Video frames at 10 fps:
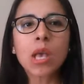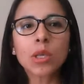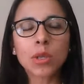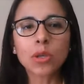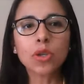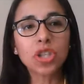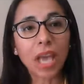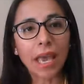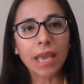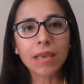So
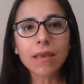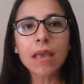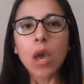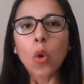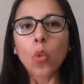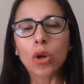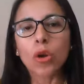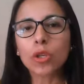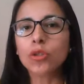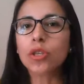today, we're
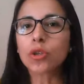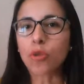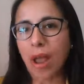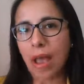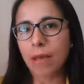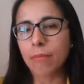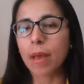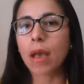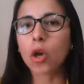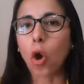going to describe
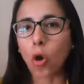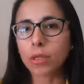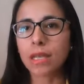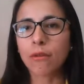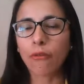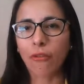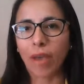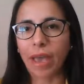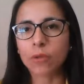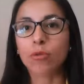cause and
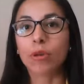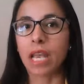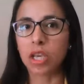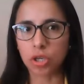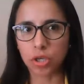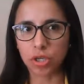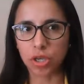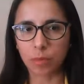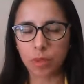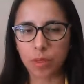effect
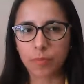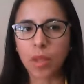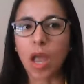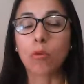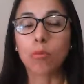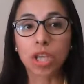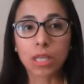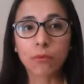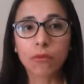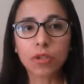relationships. Our
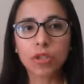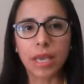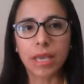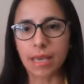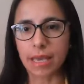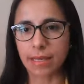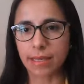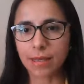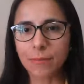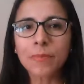objective for today
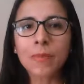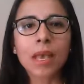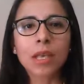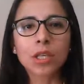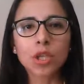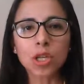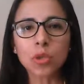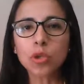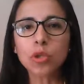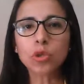is students
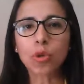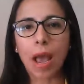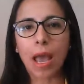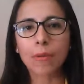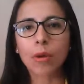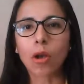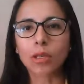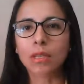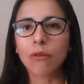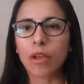will describe cause
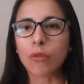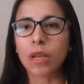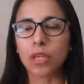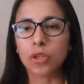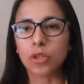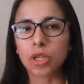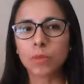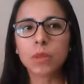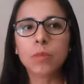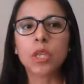and effect
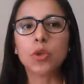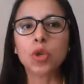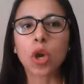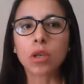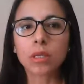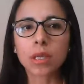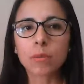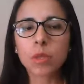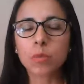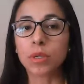relationships between
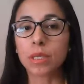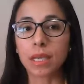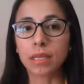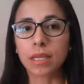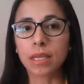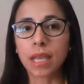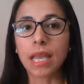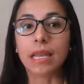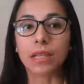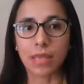concepts presented
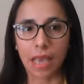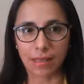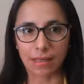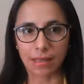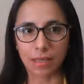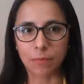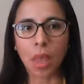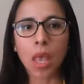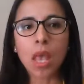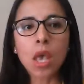in a text.
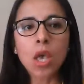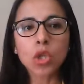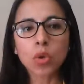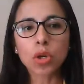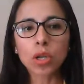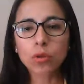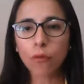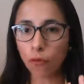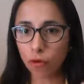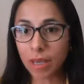So we're going to do
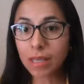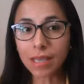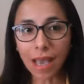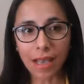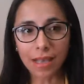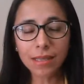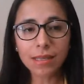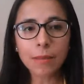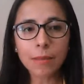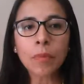4 main tasks.